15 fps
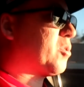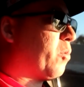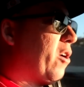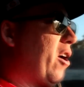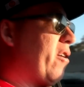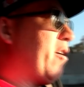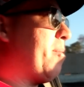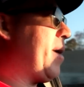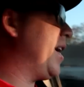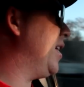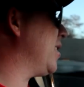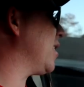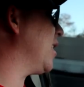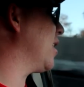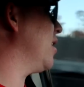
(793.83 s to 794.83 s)
were
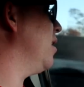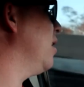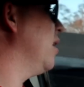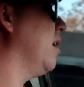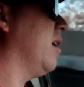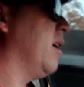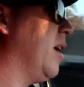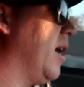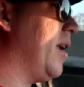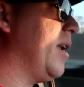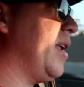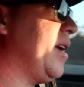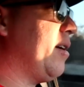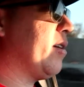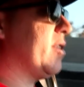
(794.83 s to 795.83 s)
amazing, and
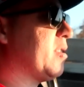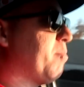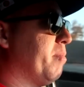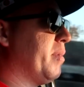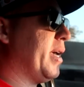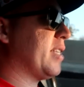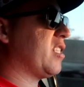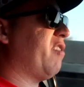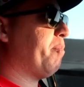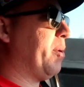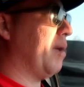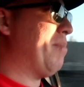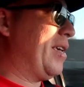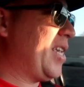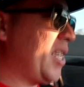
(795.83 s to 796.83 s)
now I got this massive
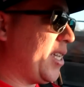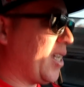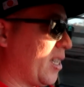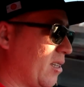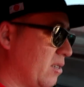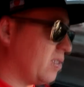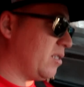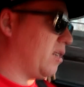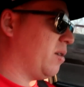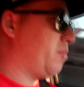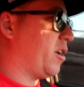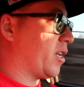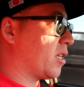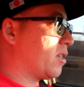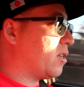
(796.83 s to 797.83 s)
bump here. Oh
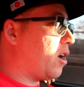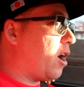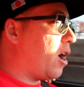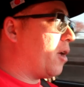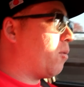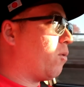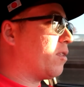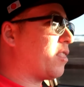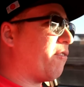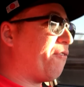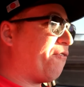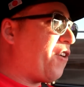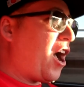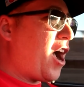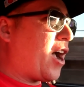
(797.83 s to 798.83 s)
my God, what the
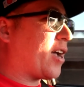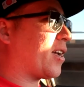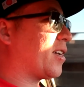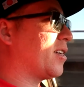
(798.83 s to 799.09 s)
fuck?